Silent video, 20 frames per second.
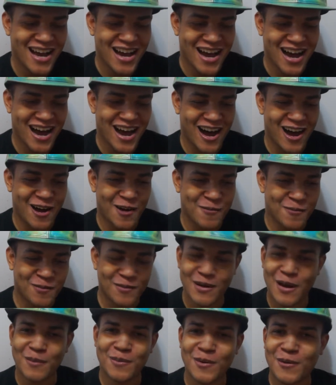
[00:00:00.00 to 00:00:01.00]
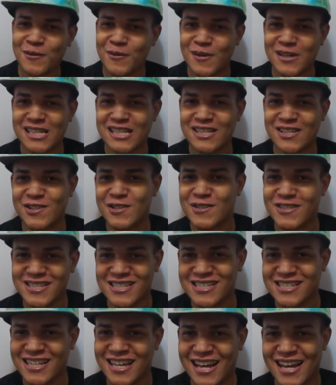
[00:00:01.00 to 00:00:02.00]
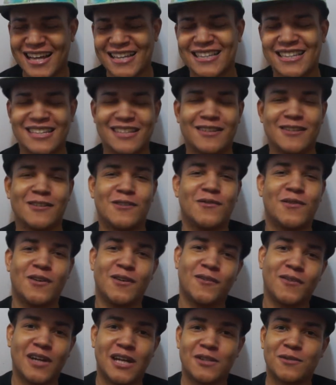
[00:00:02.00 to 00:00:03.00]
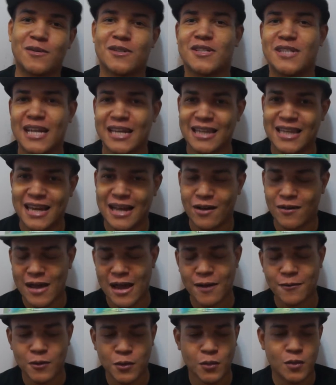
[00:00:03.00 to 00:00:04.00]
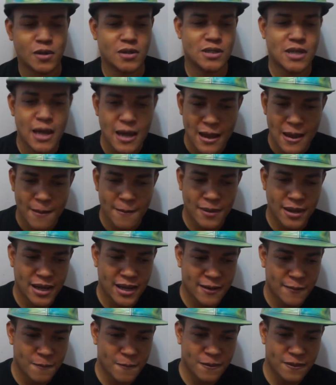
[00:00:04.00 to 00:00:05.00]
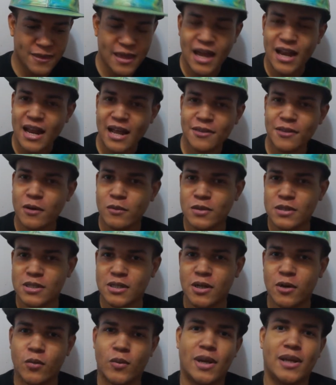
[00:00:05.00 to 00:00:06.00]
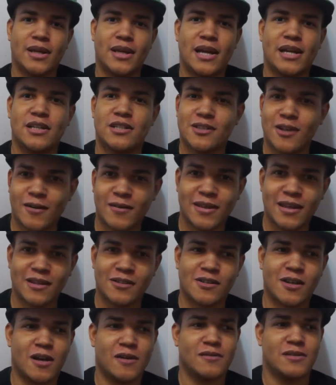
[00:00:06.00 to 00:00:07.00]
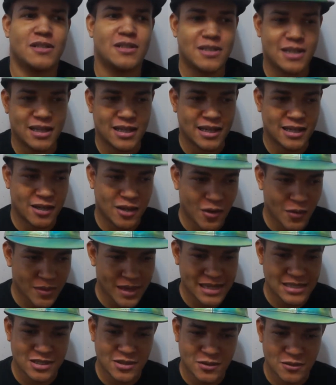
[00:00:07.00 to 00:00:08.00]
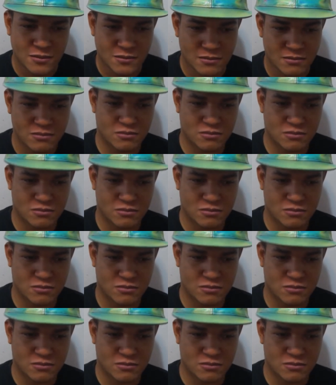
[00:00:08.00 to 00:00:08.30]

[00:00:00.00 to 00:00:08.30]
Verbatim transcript: Um, I'll put one of those uh, at the end of this video if you guys want to check that out afterwards. But that I thought was a good way to kind of start things off. Just say like, you know, that's